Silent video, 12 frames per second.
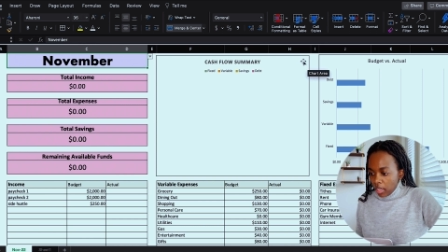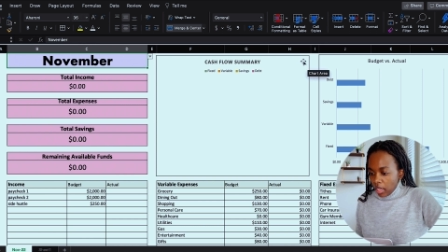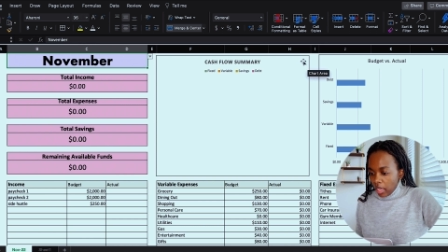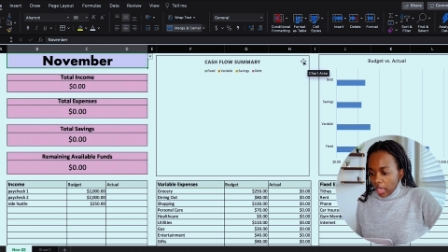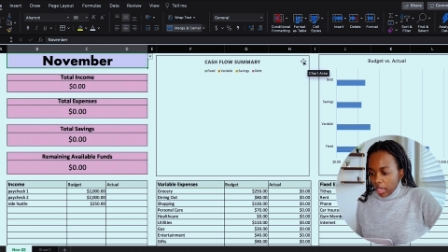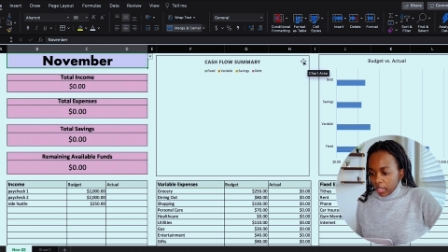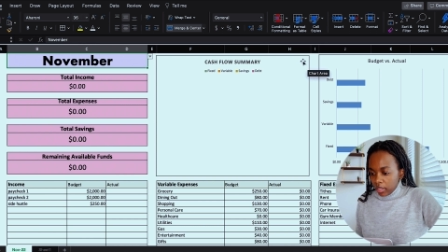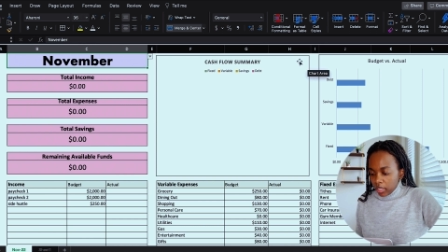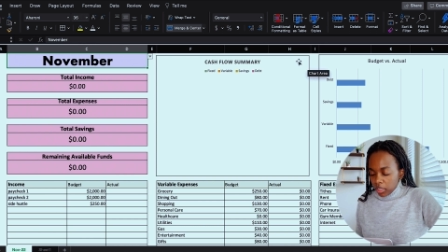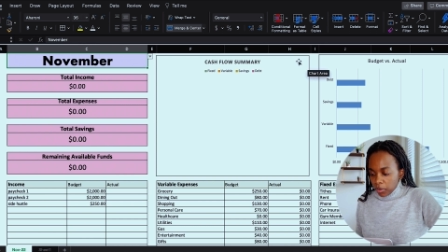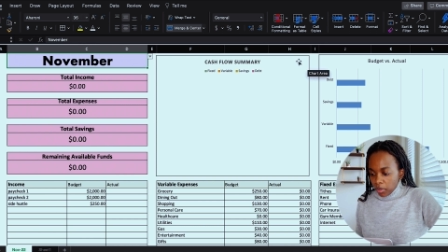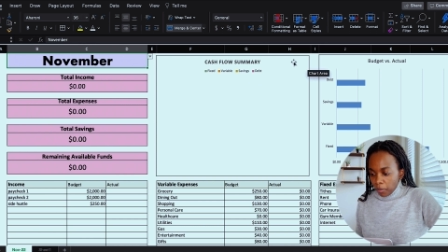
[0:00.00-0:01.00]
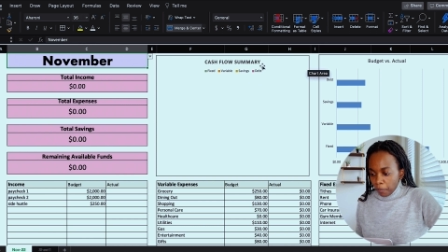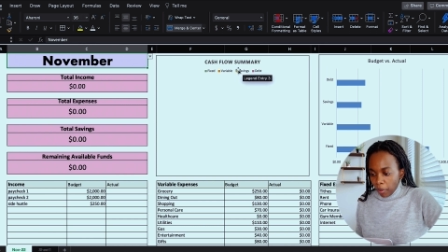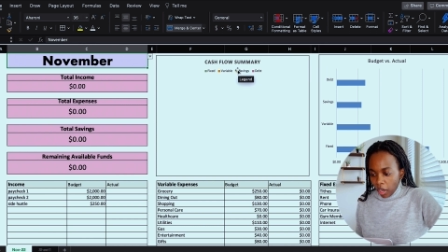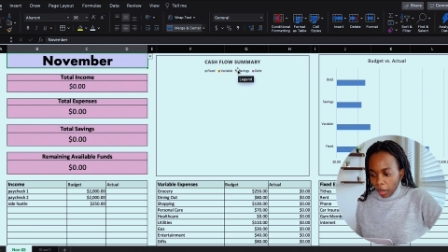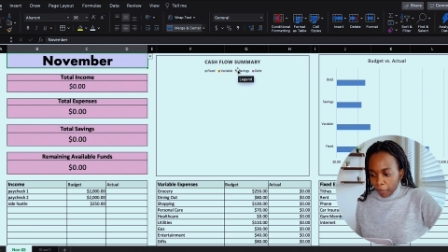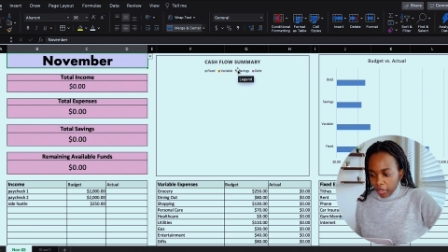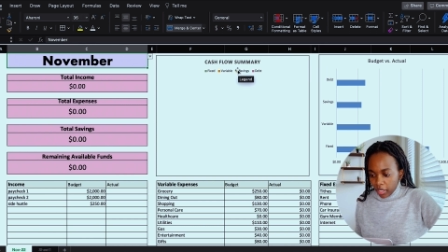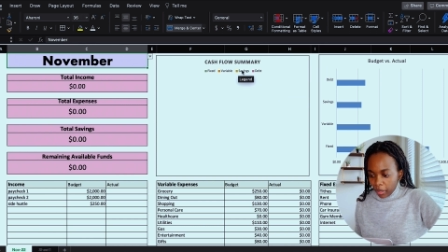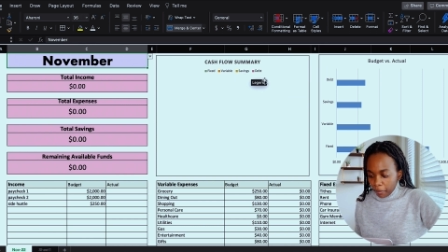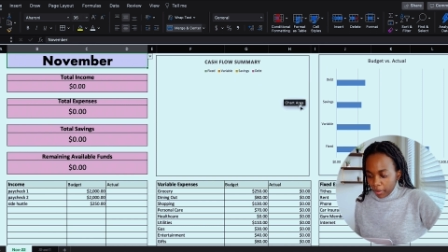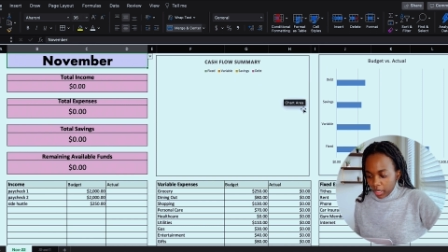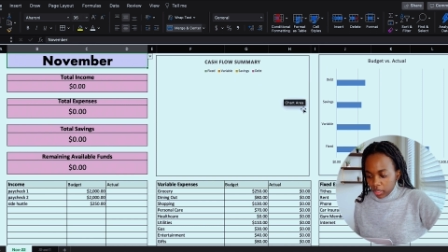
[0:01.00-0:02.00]
and this will
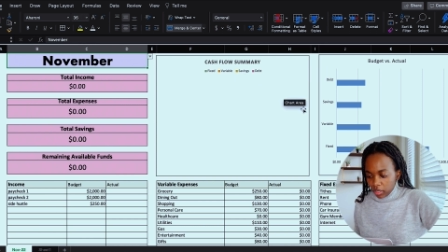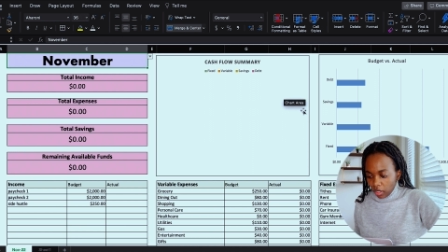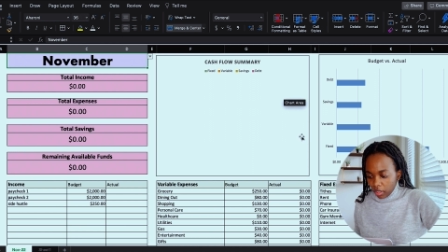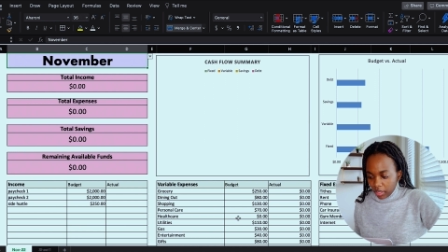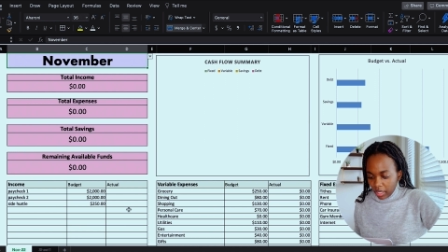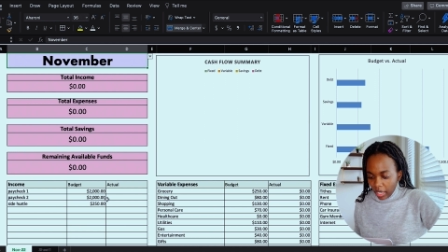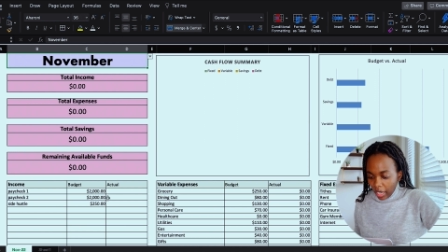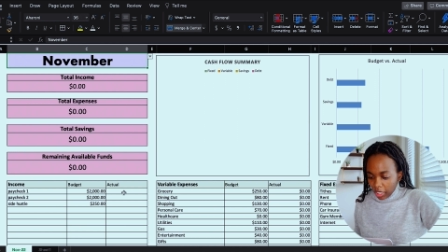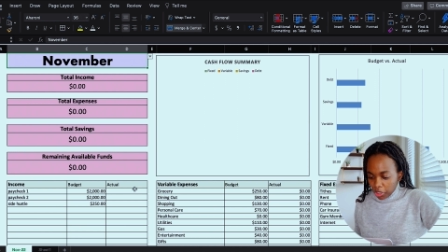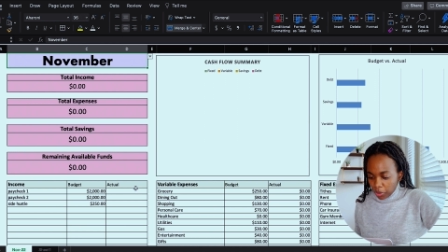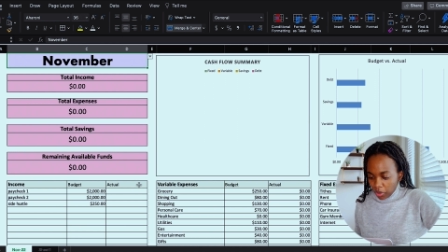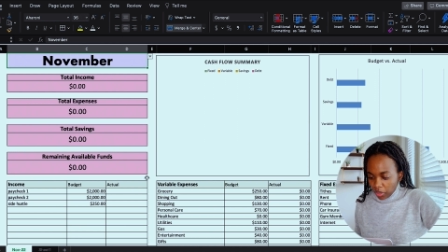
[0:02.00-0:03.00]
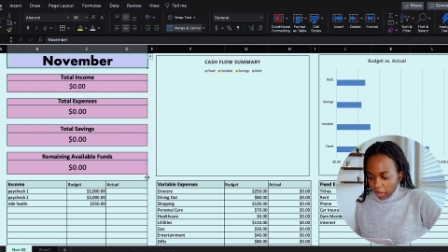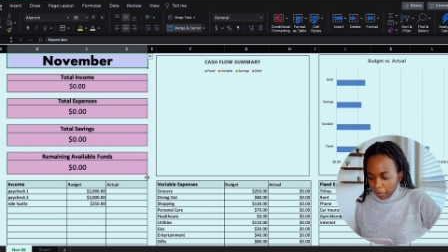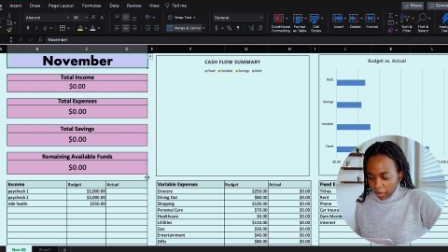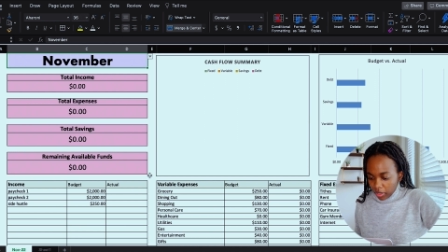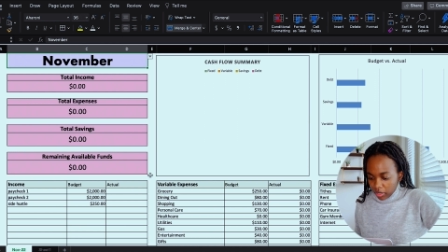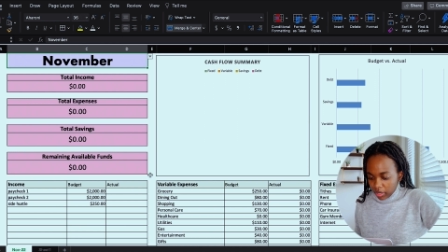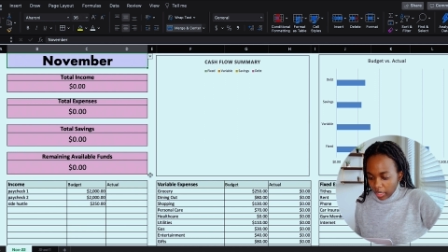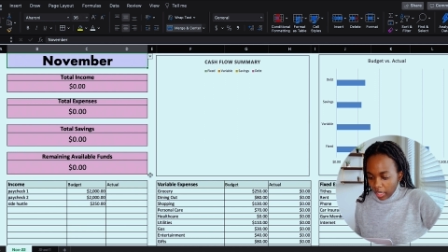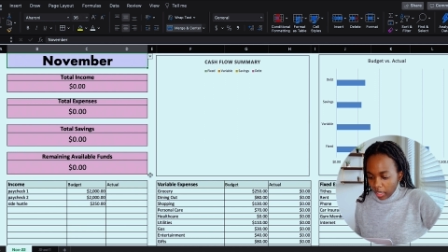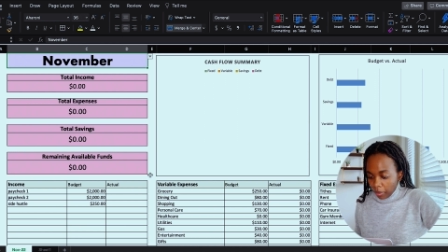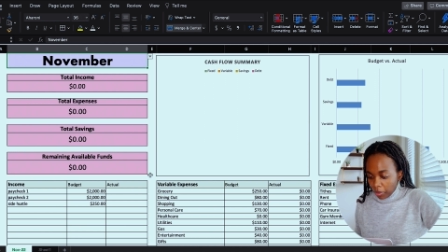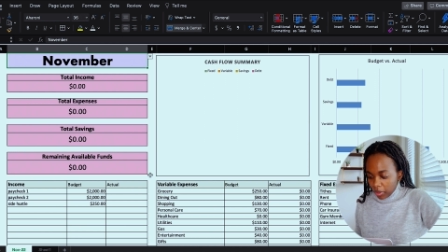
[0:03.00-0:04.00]
populate based on the actual numbers
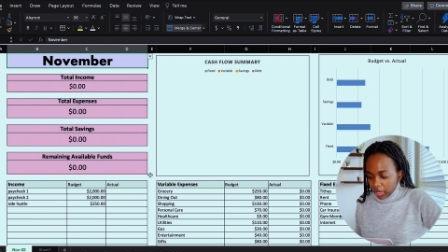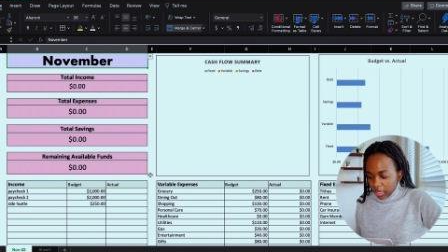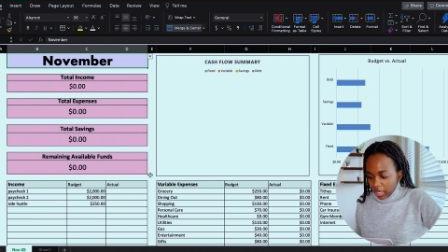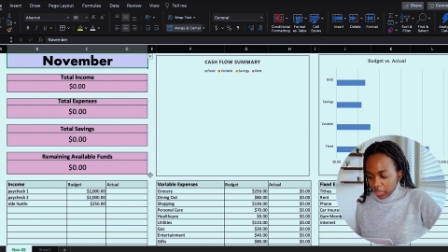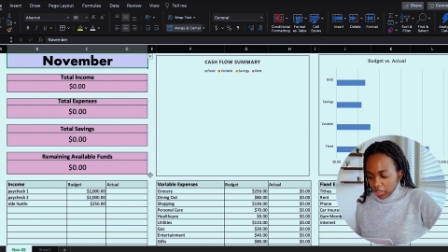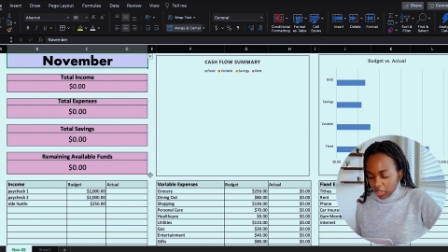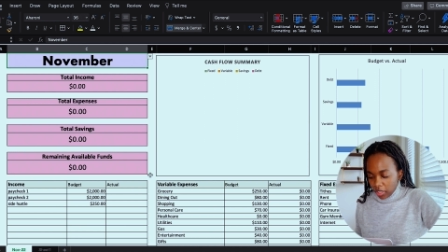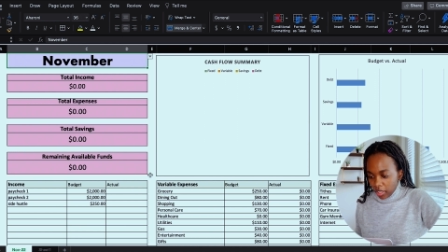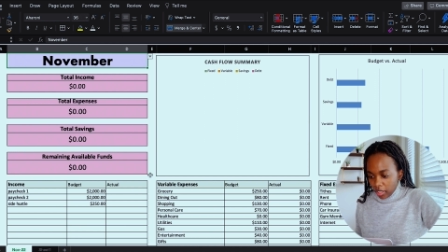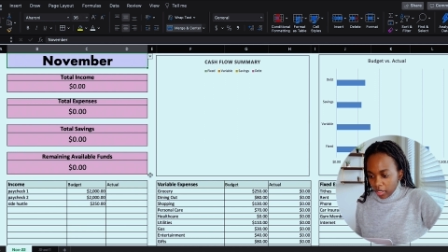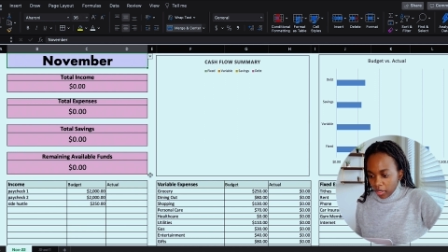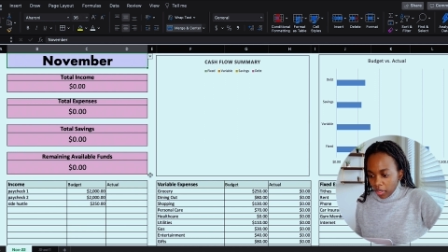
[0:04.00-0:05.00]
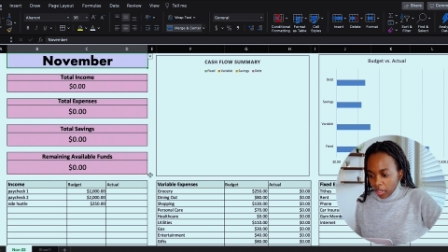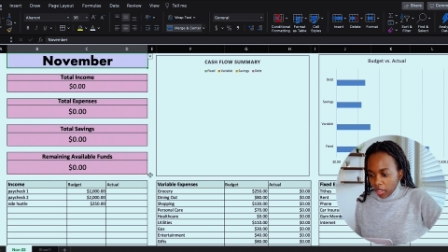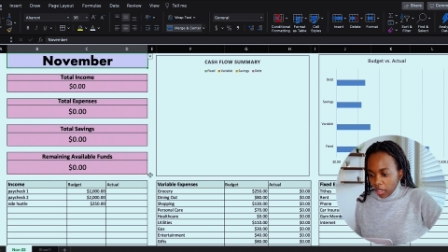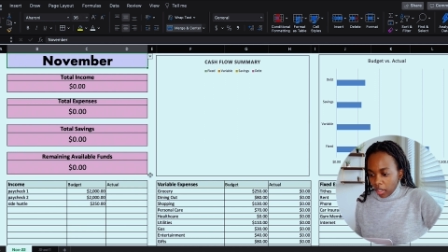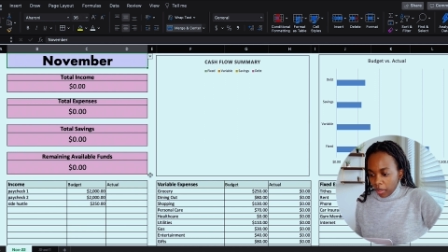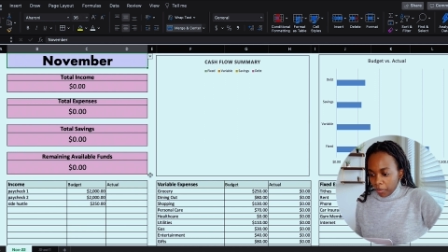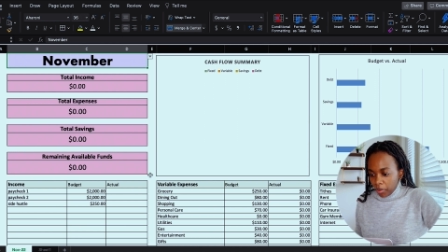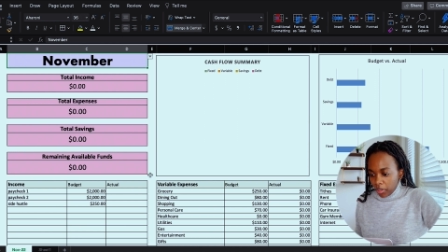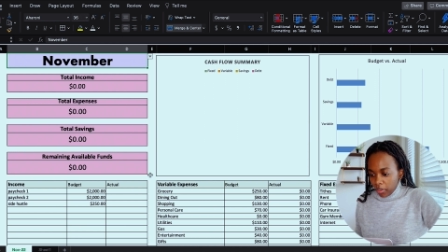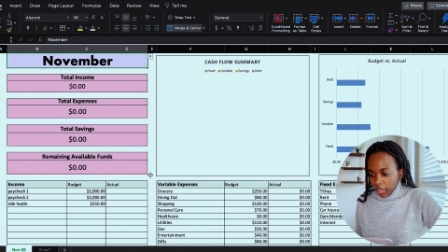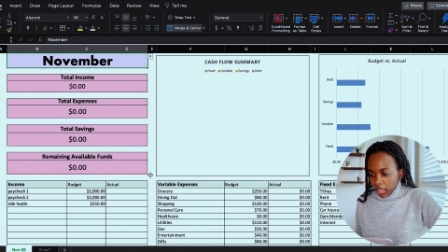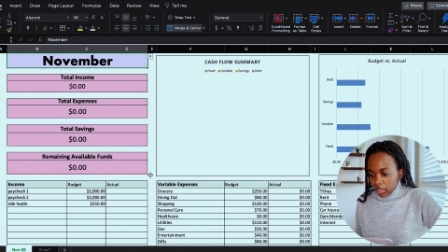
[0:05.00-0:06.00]
that I'm going to enter here um, with
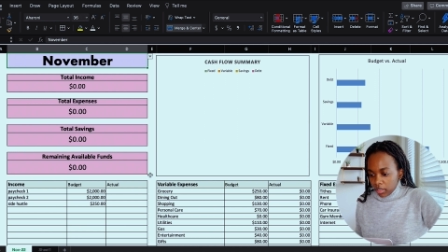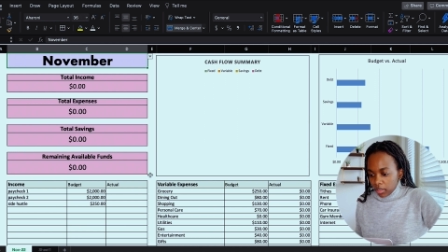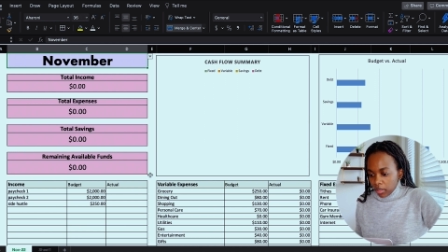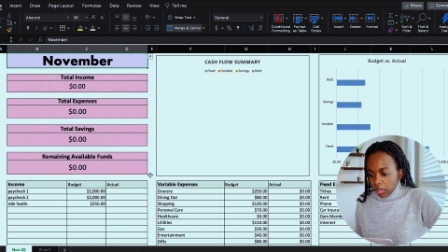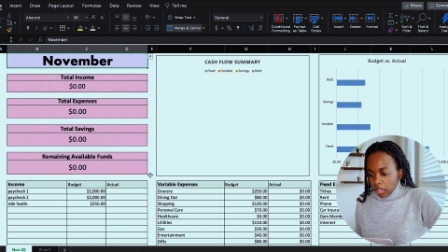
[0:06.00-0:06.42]
you guys.